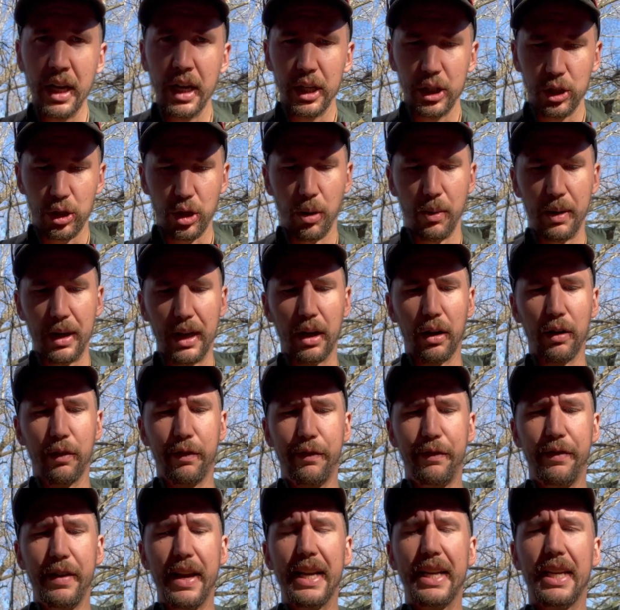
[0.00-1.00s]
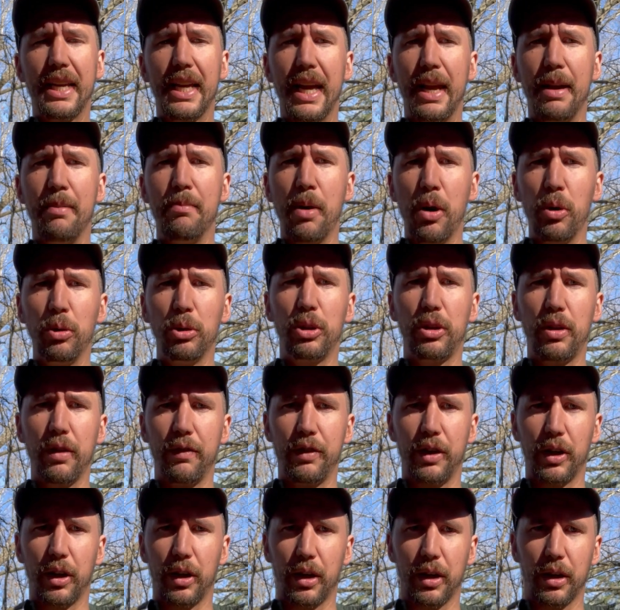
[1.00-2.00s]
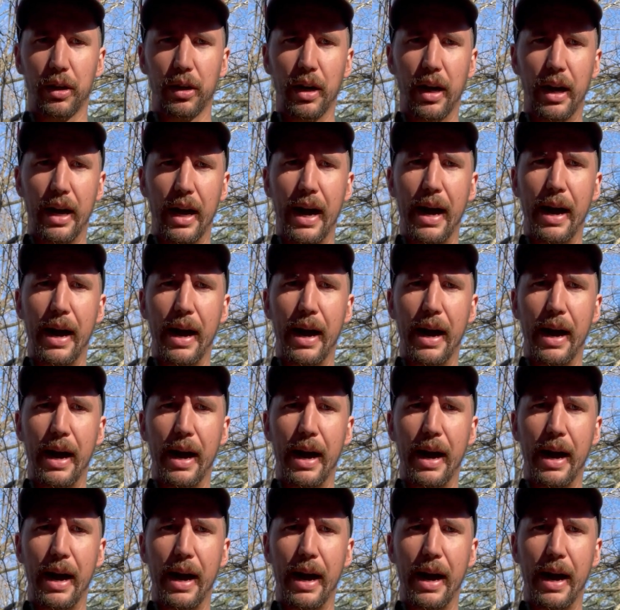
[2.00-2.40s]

so it'll fit in most of your